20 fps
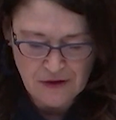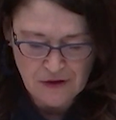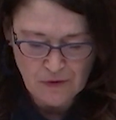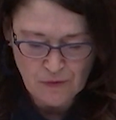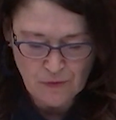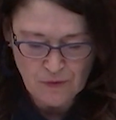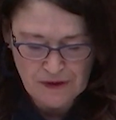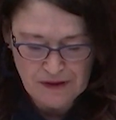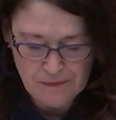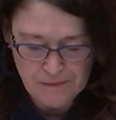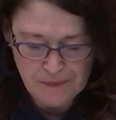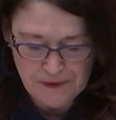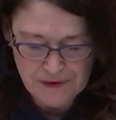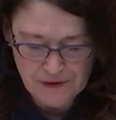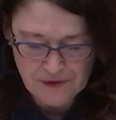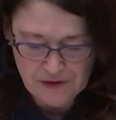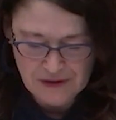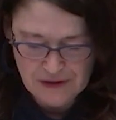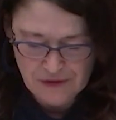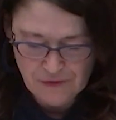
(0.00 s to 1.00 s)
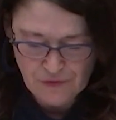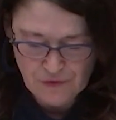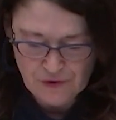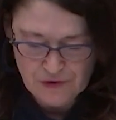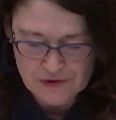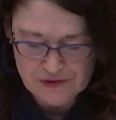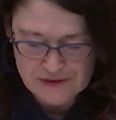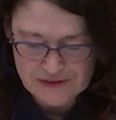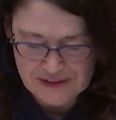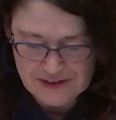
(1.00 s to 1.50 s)
rebuilding
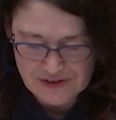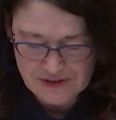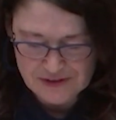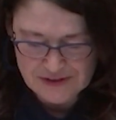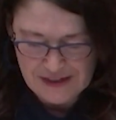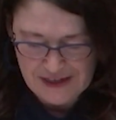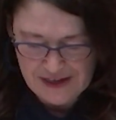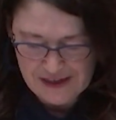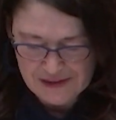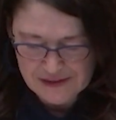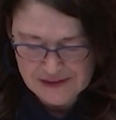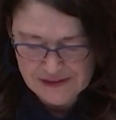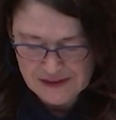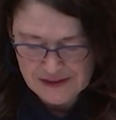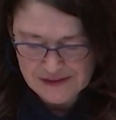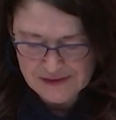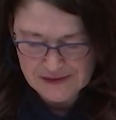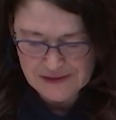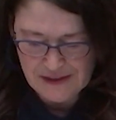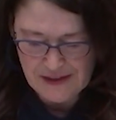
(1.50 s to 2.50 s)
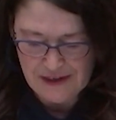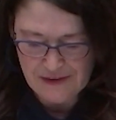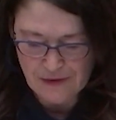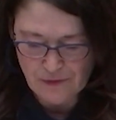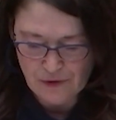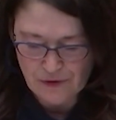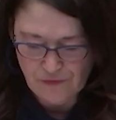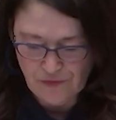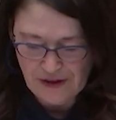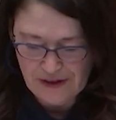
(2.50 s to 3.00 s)
First Nations access and the
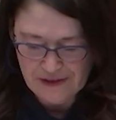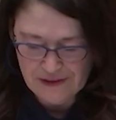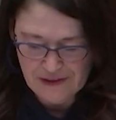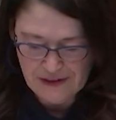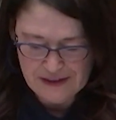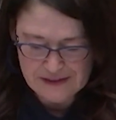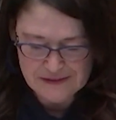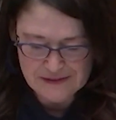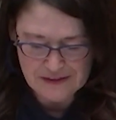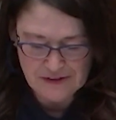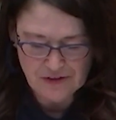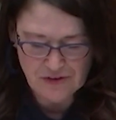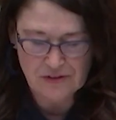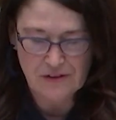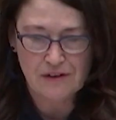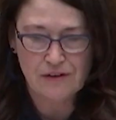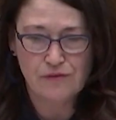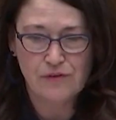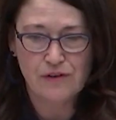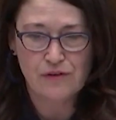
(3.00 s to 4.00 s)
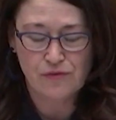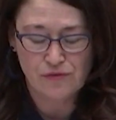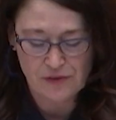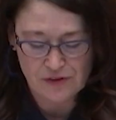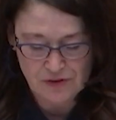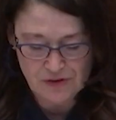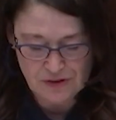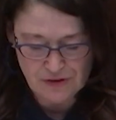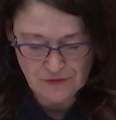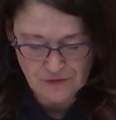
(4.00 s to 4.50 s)
revitalization of their
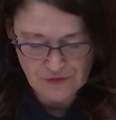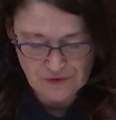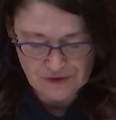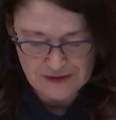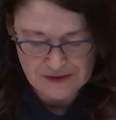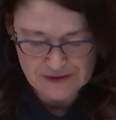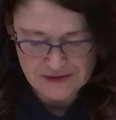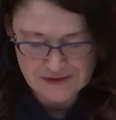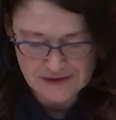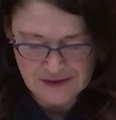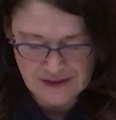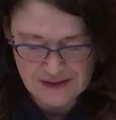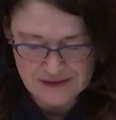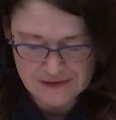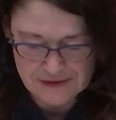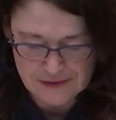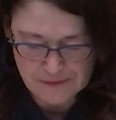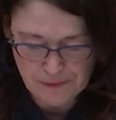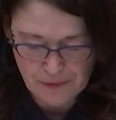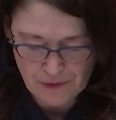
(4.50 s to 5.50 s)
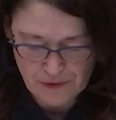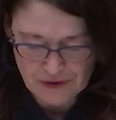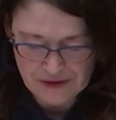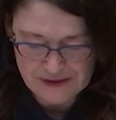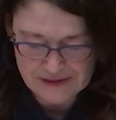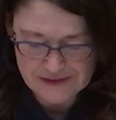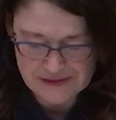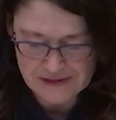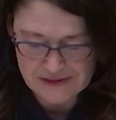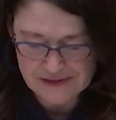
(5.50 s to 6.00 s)
fishing fleets, and
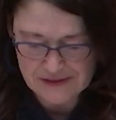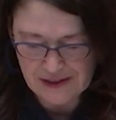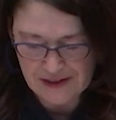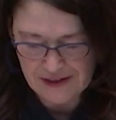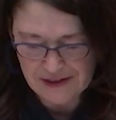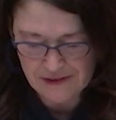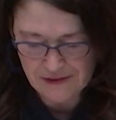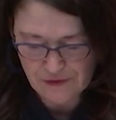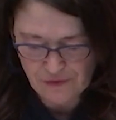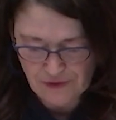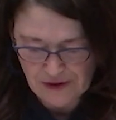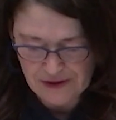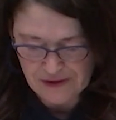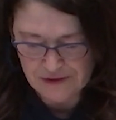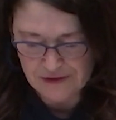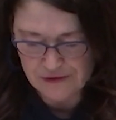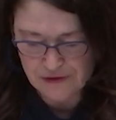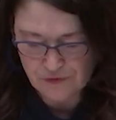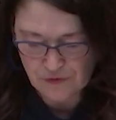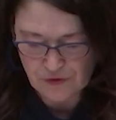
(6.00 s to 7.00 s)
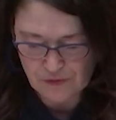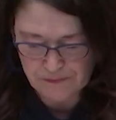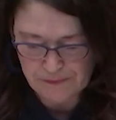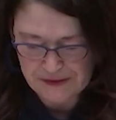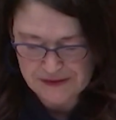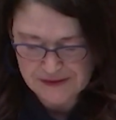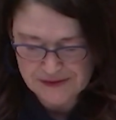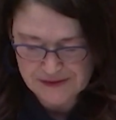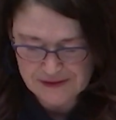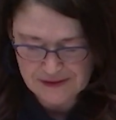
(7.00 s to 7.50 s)
supporting societal values for
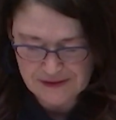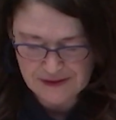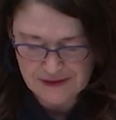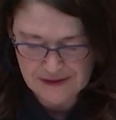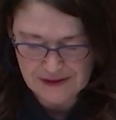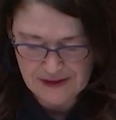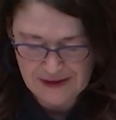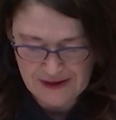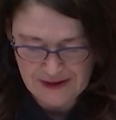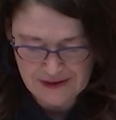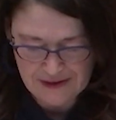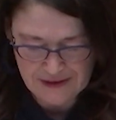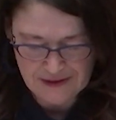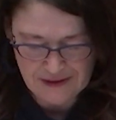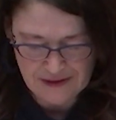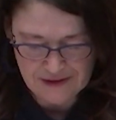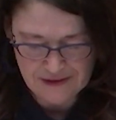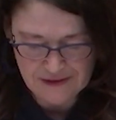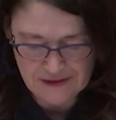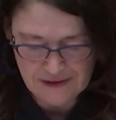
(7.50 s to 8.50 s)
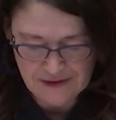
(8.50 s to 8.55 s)
BC and Canada.